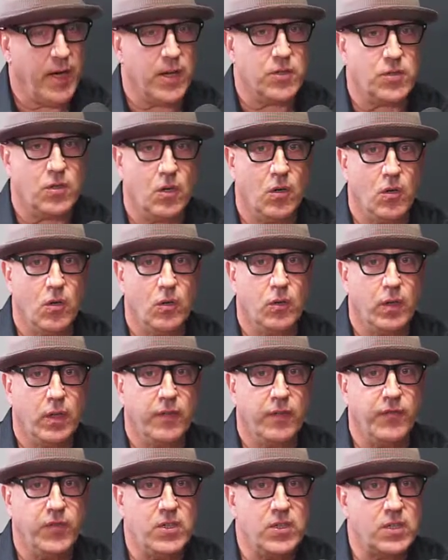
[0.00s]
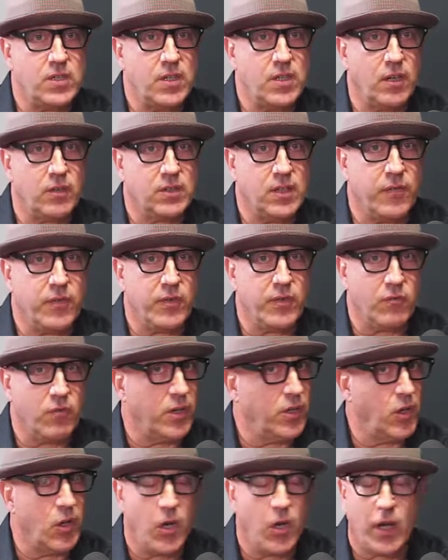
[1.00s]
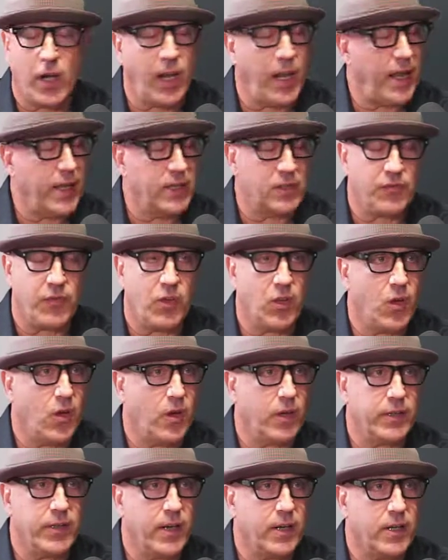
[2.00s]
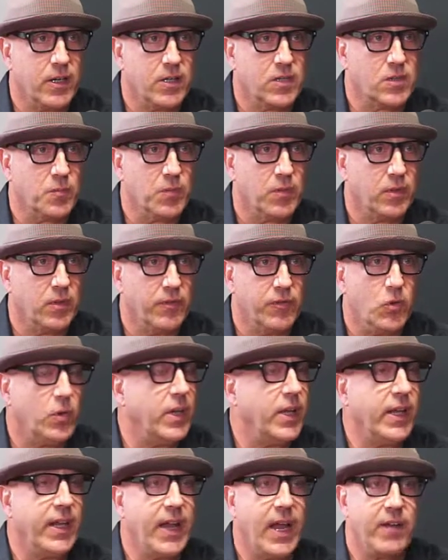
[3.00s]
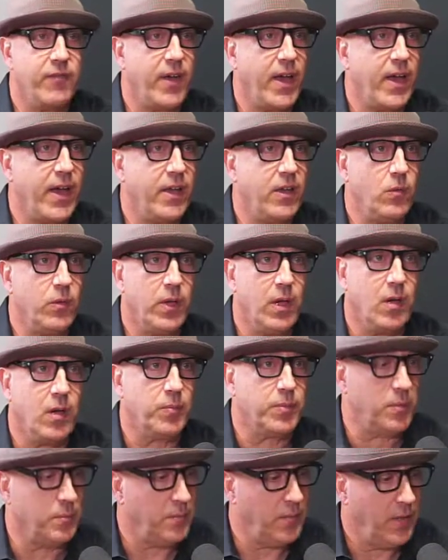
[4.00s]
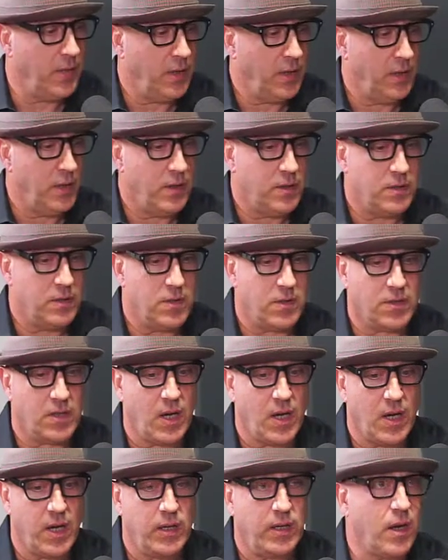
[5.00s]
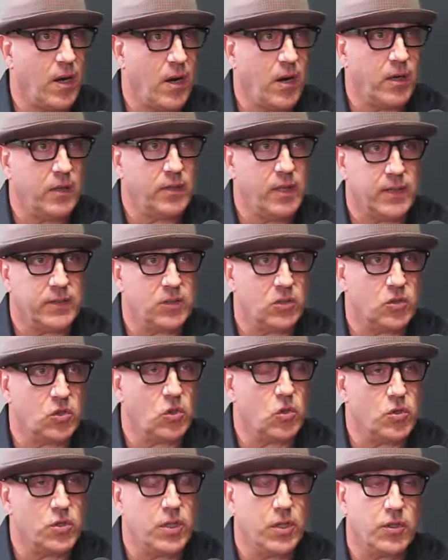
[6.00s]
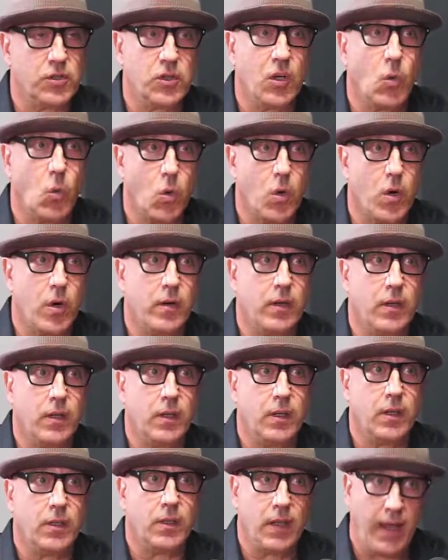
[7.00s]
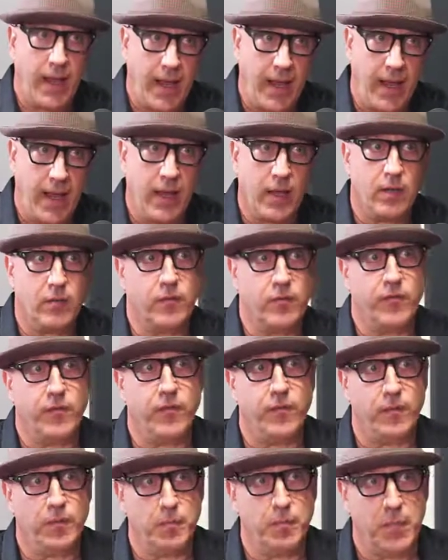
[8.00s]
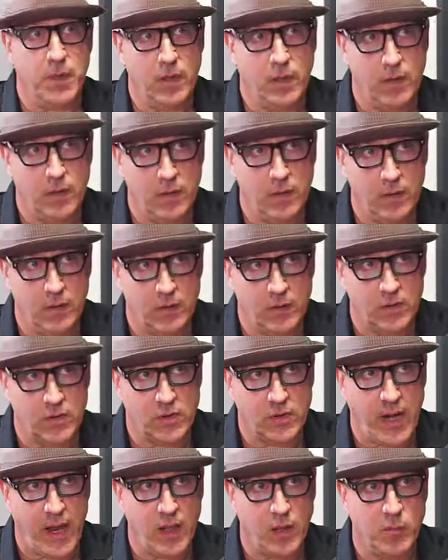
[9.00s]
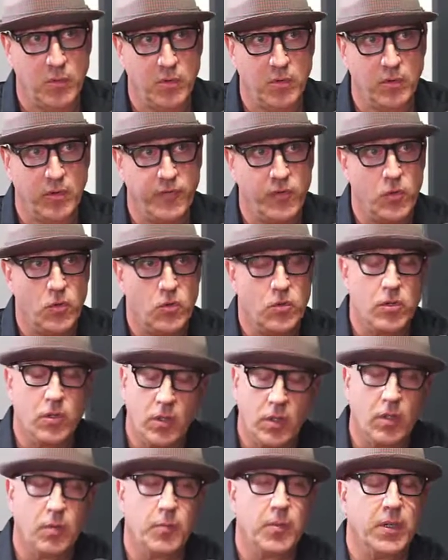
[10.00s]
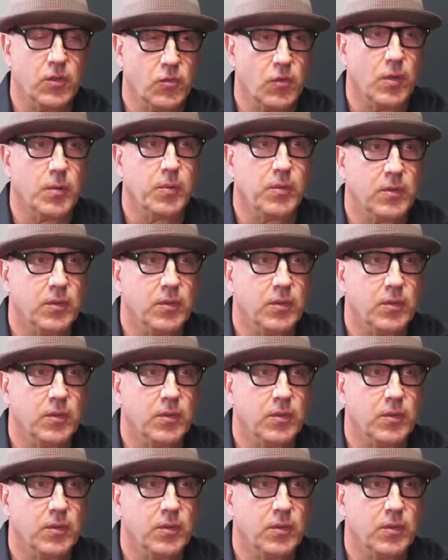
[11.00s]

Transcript: So if you just sell stuff and run, you're not going to last very long at that customer. If you can't add value and help them design and architect a solution that's going to work today and be scalable in the future, you're going to be in trouble.